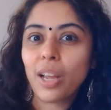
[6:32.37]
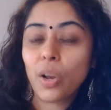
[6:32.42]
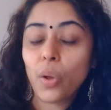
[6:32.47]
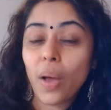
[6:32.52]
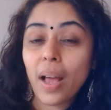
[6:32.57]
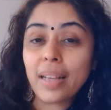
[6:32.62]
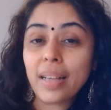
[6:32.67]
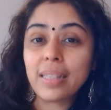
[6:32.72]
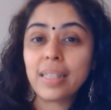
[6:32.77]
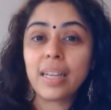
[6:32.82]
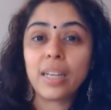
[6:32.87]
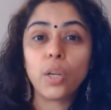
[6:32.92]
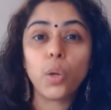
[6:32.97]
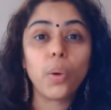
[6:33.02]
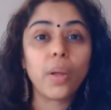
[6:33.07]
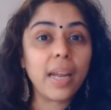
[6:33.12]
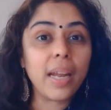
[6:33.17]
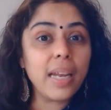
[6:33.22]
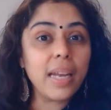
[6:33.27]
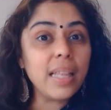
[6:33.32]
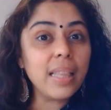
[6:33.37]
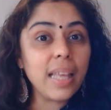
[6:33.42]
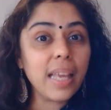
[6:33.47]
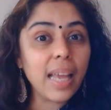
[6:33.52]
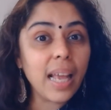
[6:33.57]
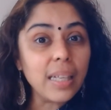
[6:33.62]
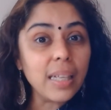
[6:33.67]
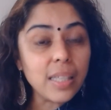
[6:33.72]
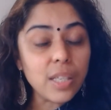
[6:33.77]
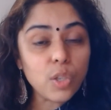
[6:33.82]
asset or
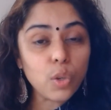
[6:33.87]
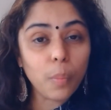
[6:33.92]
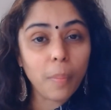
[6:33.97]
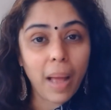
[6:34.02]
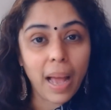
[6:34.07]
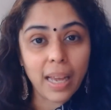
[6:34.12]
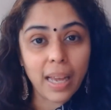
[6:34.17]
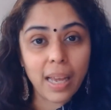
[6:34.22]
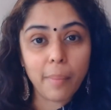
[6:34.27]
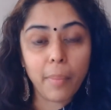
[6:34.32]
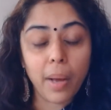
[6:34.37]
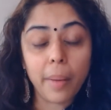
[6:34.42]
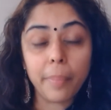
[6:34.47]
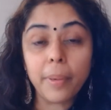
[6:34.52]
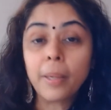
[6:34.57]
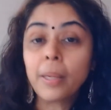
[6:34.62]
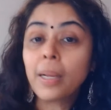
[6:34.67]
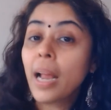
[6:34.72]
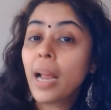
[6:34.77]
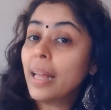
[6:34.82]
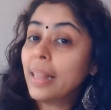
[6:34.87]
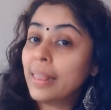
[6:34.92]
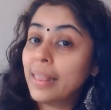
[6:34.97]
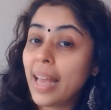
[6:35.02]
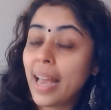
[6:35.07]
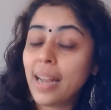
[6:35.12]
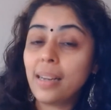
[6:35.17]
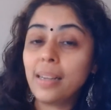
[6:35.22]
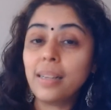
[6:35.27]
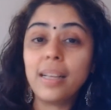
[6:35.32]
anything else to back him up,
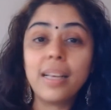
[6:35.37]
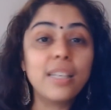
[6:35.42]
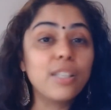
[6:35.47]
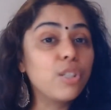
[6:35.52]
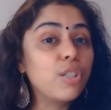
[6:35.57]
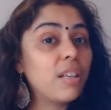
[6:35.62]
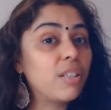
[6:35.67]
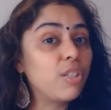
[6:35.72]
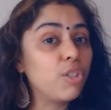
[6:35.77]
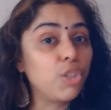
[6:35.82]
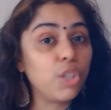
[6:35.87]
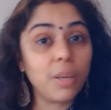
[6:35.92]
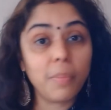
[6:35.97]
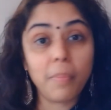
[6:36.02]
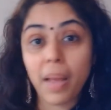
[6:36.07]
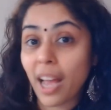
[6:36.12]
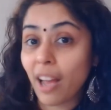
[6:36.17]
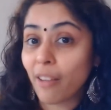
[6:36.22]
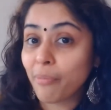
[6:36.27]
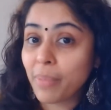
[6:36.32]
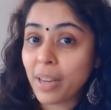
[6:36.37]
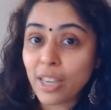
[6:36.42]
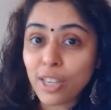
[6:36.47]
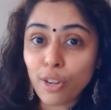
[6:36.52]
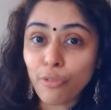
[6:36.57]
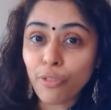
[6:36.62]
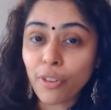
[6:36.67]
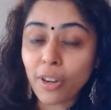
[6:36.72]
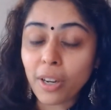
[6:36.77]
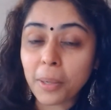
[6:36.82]
then his decision may have been
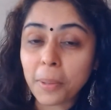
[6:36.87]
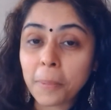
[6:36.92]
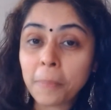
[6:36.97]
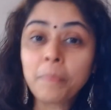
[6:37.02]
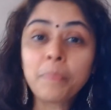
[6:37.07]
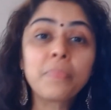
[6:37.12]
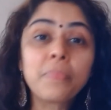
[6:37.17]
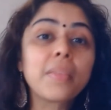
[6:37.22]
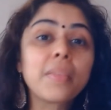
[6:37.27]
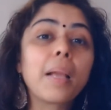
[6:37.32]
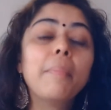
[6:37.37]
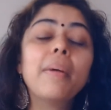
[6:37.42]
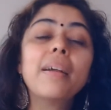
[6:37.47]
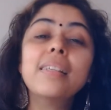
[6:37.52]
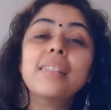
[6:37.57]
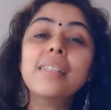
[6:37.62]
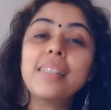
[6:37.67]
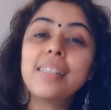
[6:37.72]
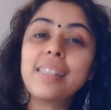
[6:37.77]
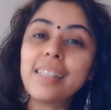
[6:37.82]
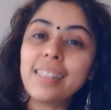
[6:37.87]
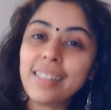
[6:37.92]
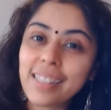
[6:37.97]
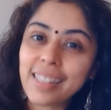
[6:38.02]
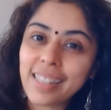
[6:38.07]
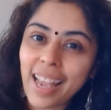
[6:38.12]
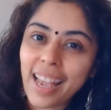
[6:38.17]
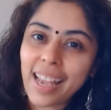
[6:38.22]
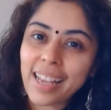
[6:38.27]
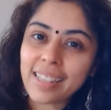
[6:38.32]
different. But in
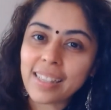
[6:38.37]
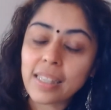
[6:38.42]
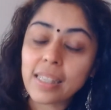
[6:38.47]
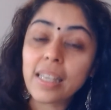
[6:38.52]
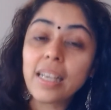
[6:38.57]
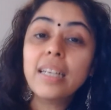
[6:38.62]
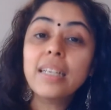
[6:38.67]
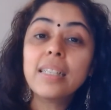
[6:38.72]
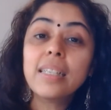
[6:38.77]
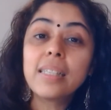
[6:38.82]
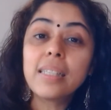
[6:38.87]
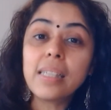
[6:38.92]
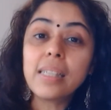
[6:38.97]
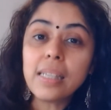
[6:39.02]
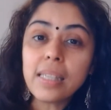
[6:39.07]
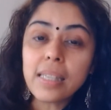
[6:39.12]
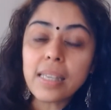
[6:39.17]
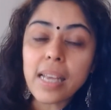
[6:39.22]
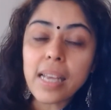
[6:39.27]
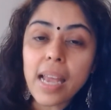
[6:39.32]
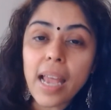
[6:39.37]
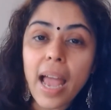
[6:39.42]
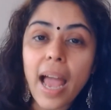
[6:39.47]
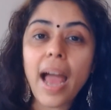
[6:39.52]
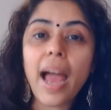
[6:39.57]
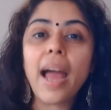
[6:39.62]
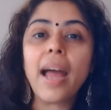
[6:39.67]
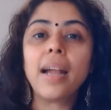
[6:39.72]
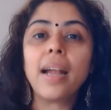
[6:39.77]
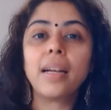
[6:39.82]
Sid's case, since he
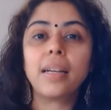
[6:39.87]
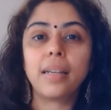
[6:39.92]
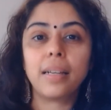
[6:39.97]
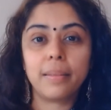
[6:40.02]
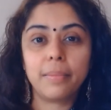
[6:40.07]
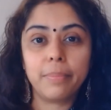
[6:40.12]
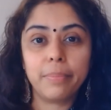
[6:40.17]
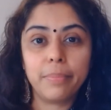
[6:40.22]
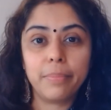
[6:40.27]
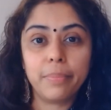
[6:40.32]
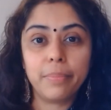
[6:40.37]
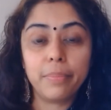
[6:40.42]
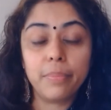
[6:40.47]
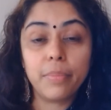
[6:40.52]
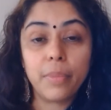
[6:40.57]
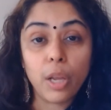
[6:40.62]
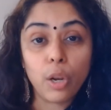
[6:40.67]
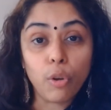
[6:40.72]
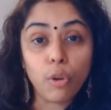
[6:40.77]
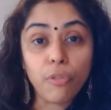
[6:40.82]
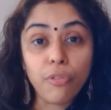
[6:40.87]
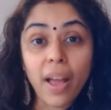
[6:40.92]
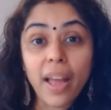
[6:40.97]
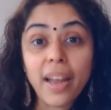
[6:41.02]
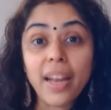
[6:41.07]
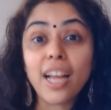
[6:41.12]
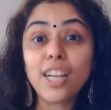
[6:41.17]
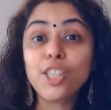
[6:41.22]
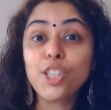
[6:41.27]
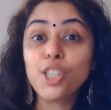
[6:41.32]
had
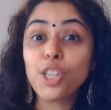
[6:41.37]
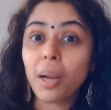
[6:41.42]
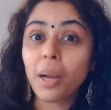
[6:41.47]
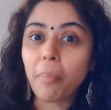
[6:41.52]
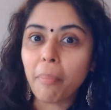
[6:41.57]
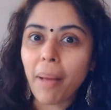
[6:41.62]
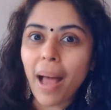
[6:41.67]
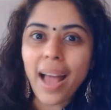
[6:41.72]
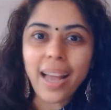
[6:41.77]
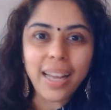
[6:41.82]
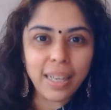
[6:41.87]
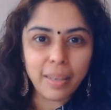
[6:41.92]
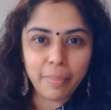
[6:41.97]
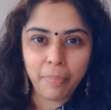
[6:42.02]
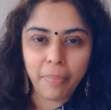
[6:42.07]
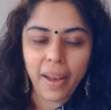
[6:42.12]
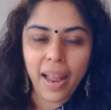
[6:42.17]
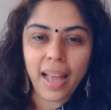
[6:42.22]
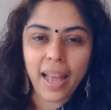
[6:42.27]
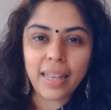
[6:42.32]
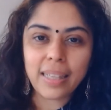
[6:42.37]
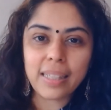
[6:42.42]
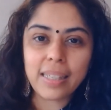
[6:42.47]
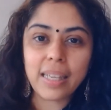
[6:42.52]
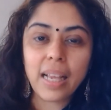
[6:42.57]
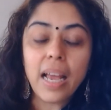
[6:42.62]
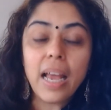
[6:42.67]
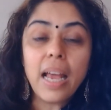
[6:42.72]
financial backup plans,